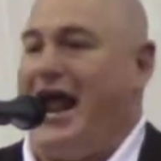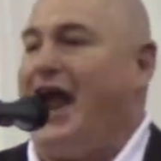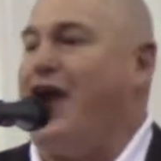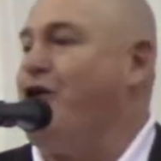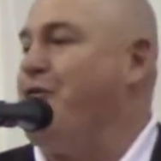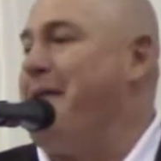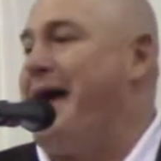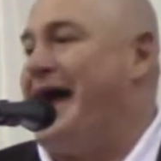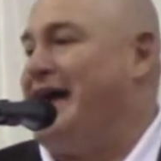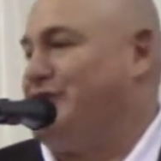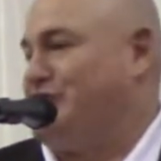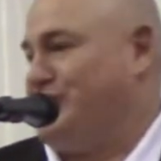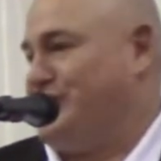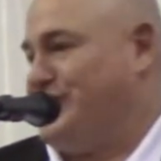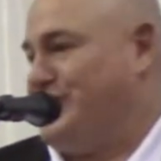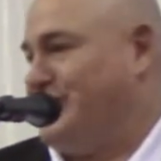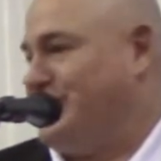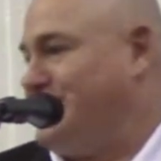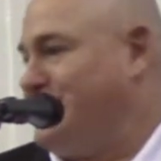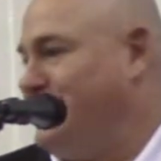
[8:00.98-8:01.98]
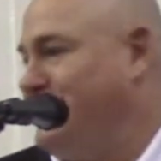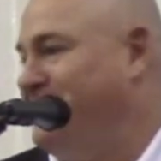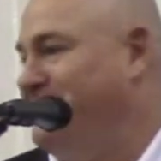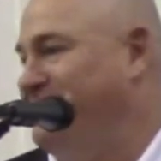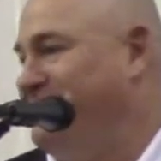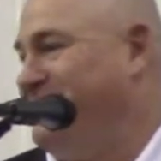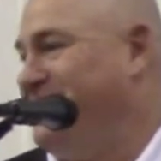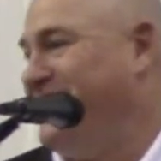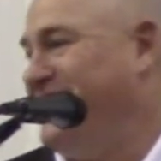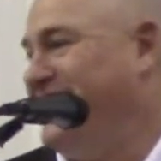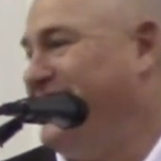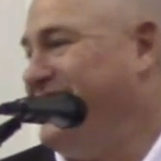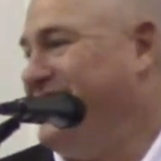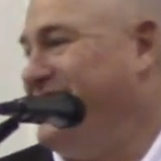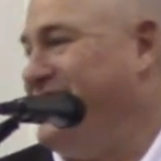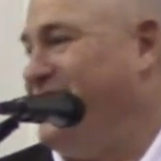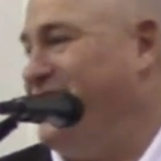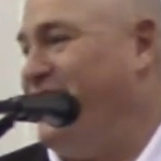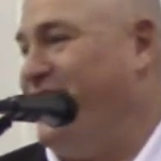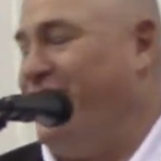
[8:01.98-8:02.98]
air mattresses.
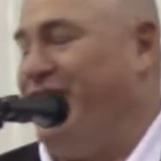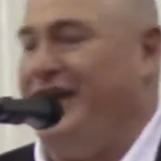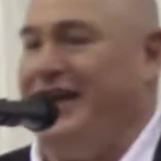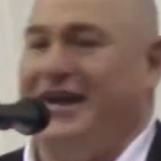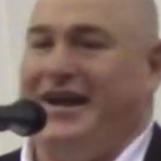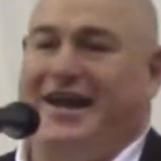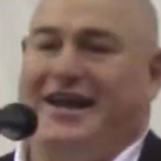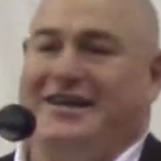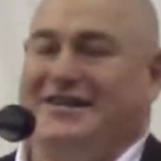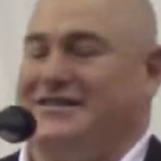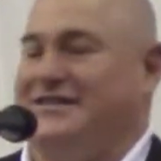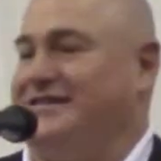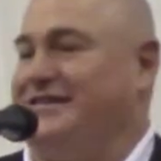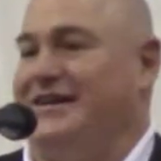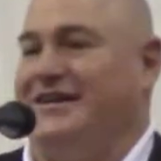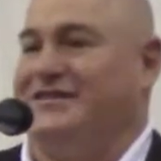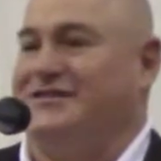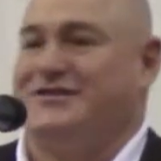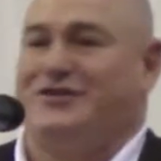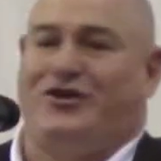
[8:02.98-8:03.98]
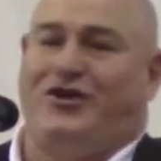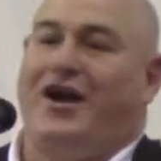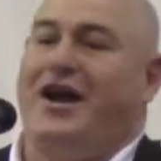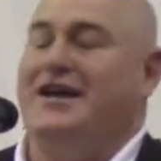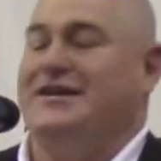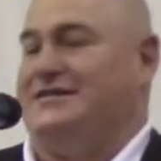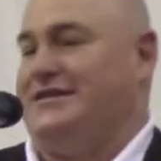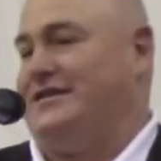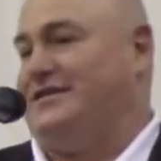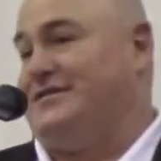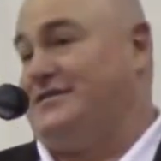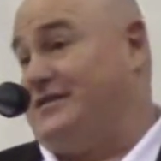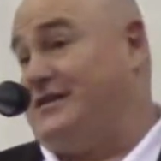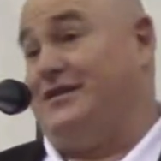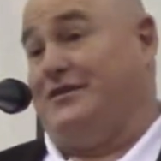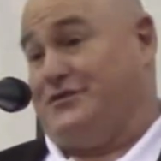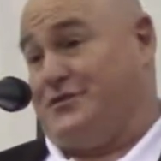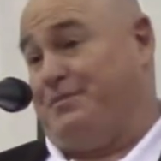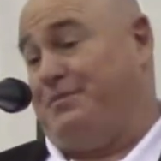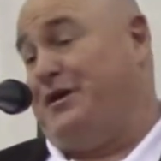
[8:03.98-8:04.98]
And it's crazy.
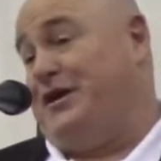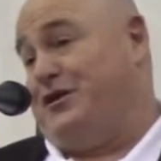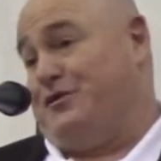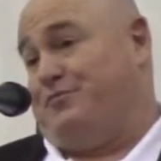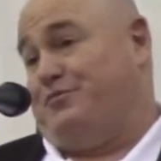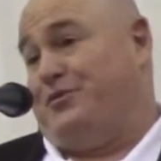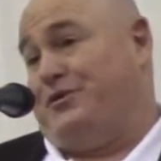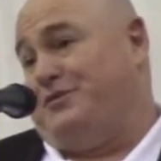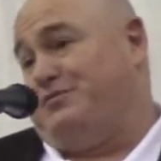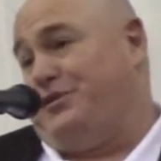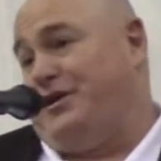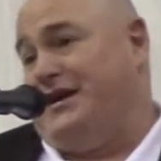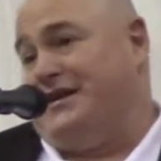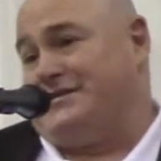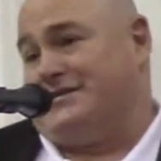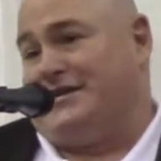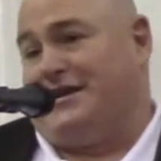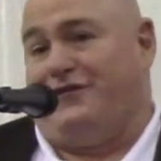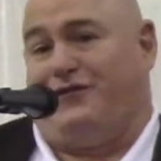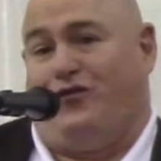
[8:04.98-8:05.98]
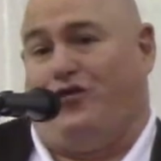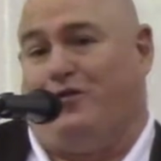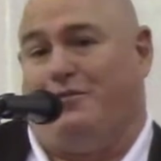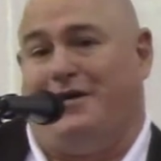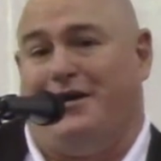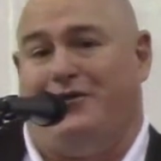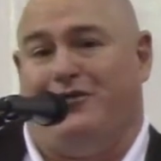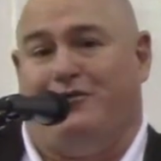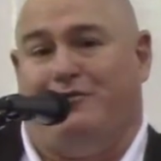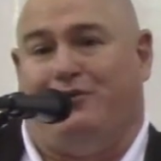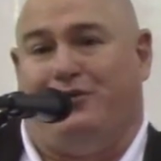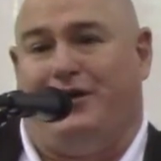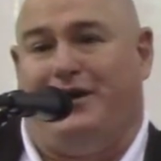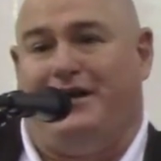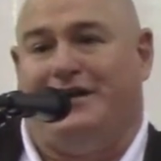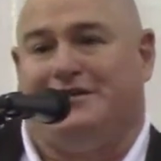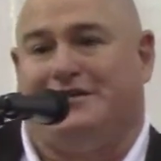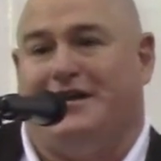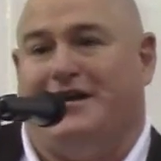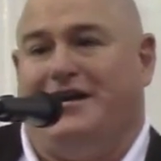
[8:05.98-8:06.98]
It's a bigger place, like 4-bedroom
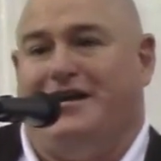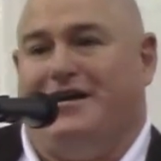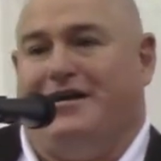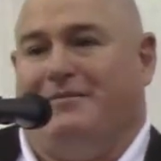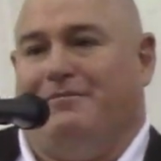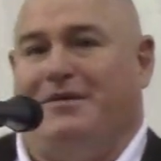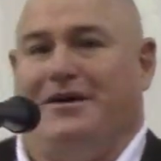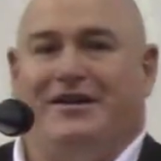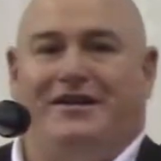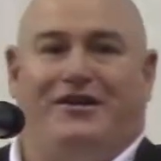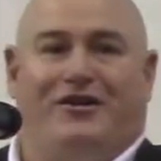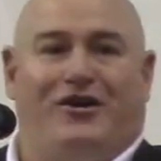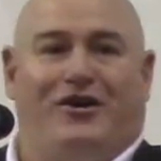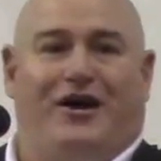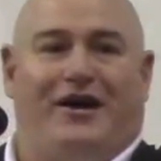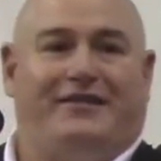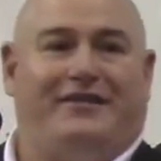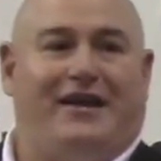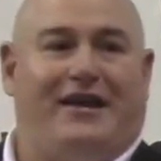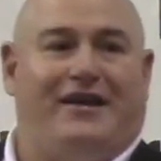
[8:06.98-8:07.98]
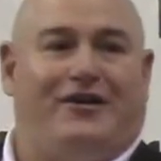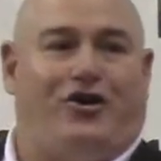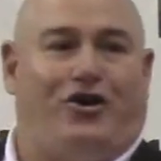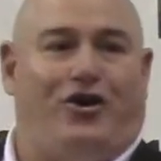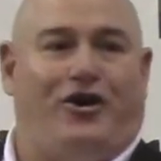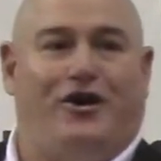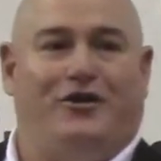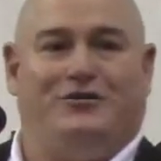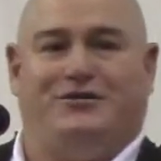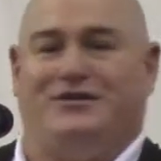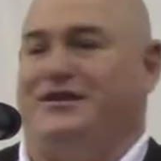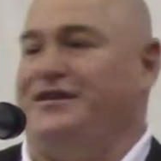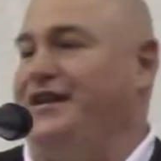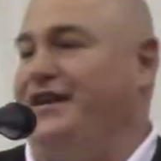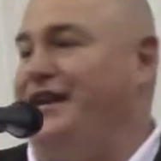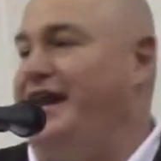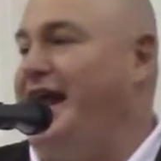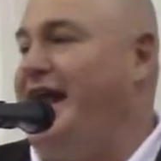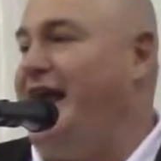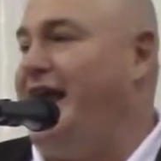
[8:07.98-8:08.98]
place. But I think Curry was in
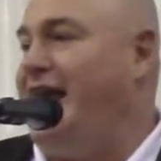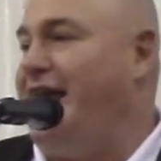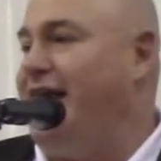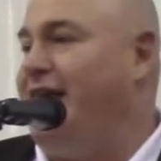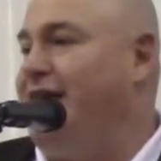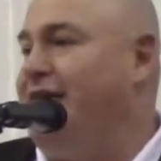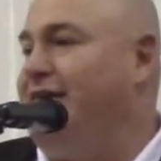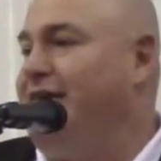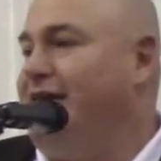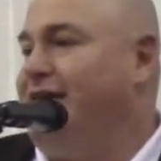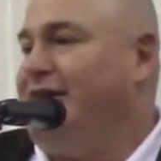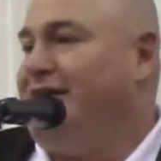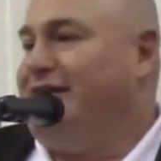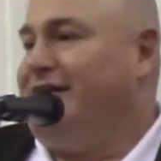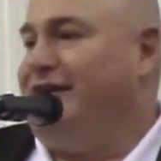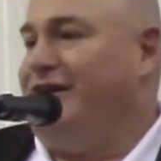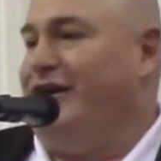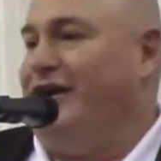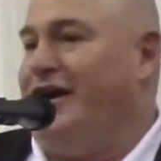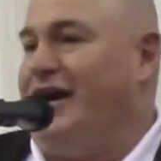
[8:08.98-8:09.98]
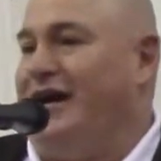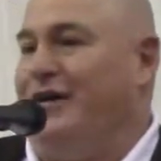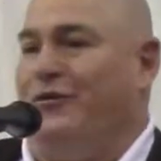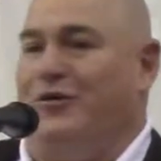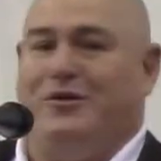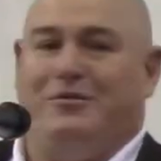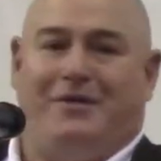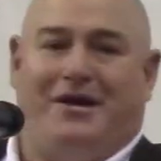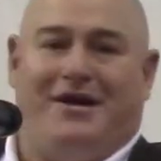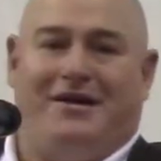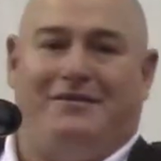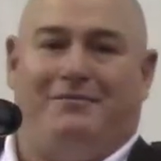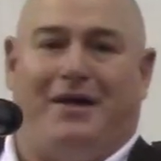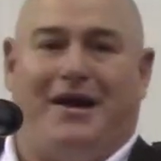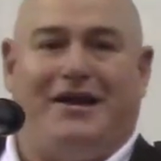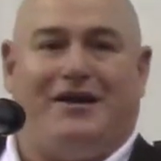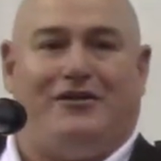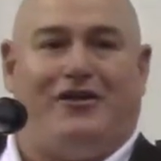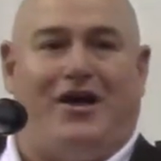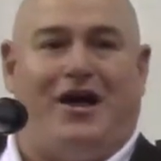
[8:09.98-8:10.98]
the den.
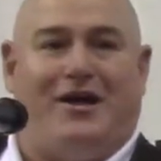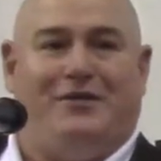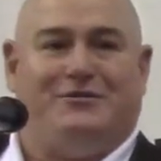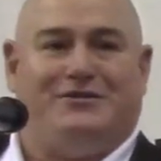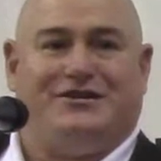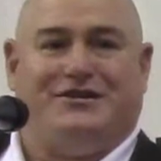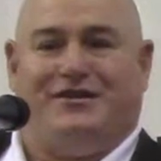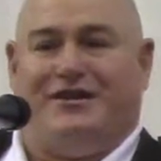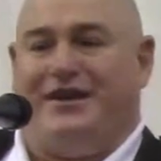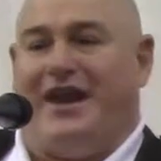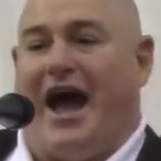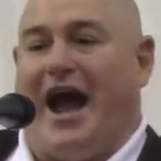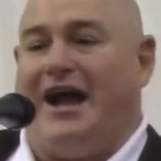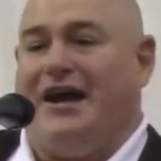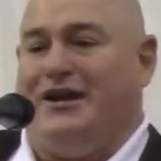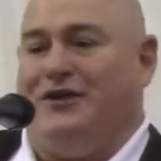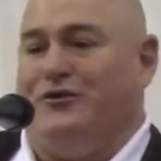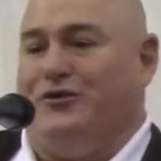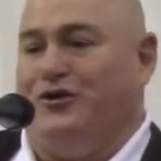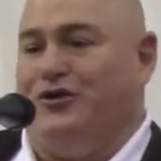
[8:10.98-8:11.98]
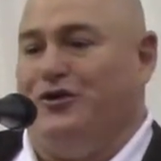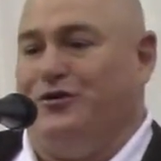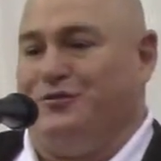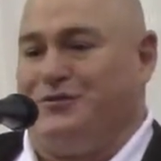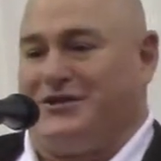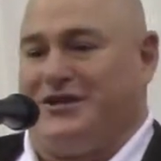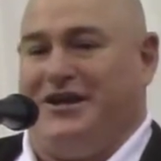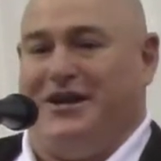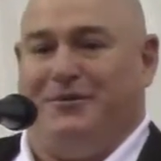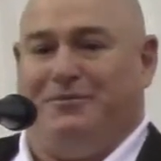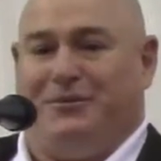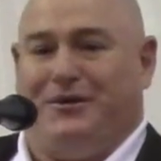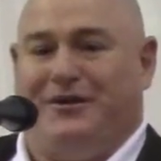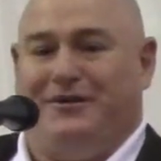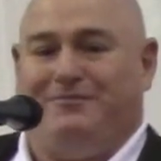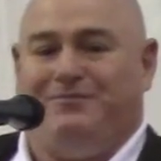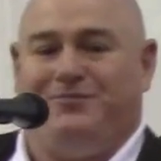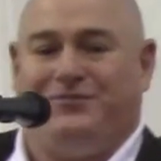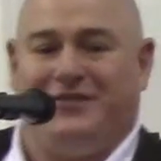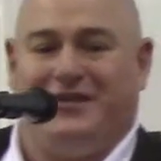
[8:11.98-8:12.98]
Mike Klein was in the dining room
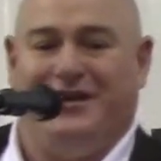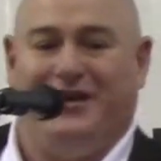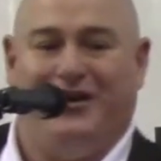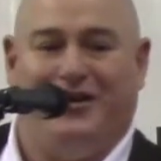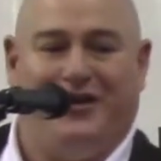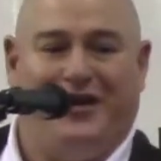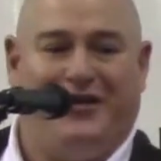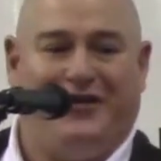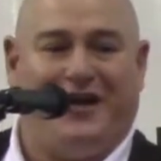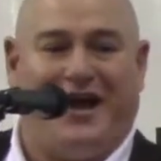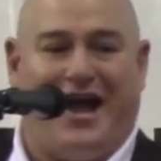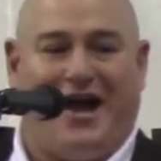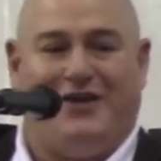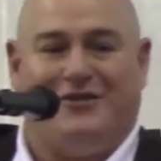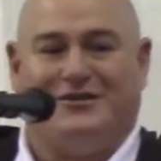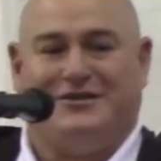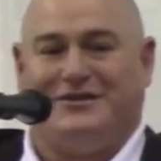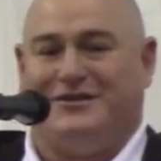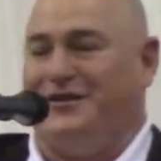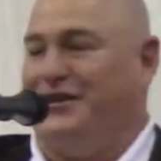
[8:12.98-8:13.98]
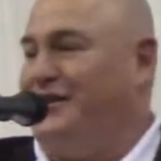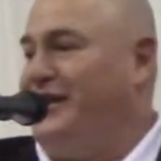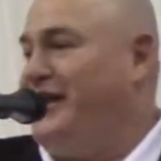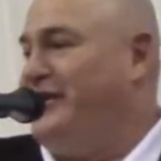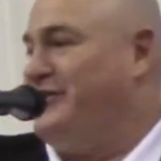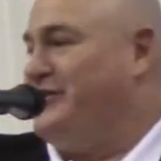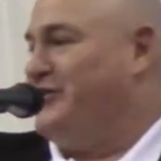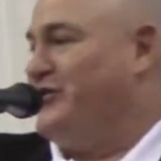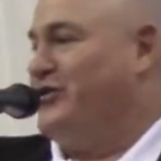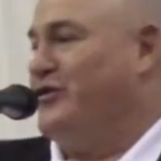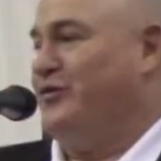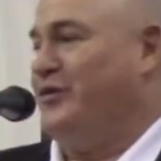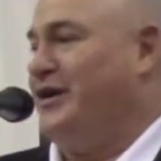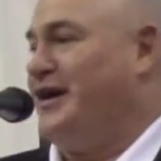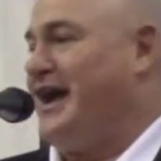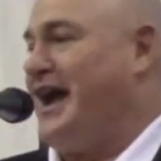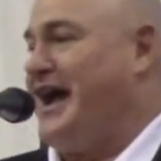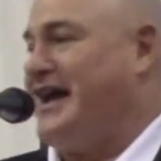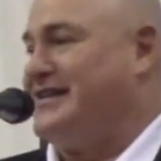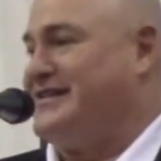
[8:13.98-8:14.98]
sleeping. Another guy was in the living room.
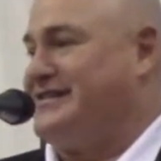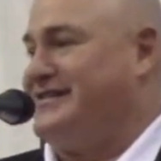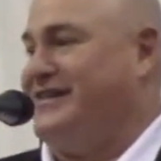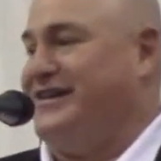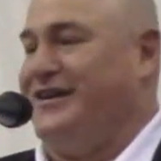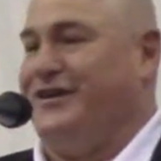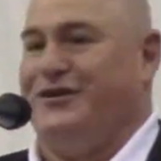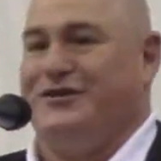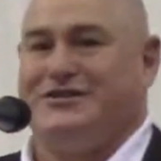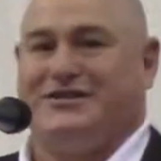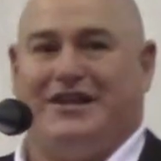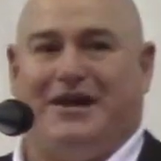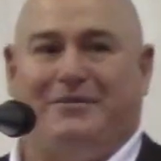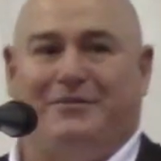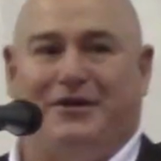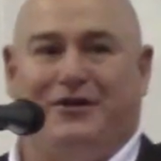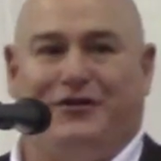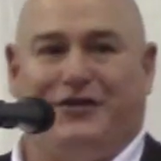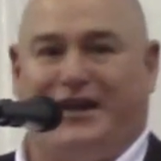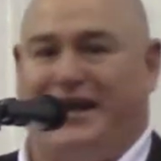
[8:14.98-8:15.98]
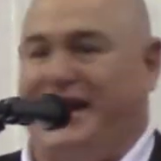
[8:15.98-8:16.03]
One guy, slept near the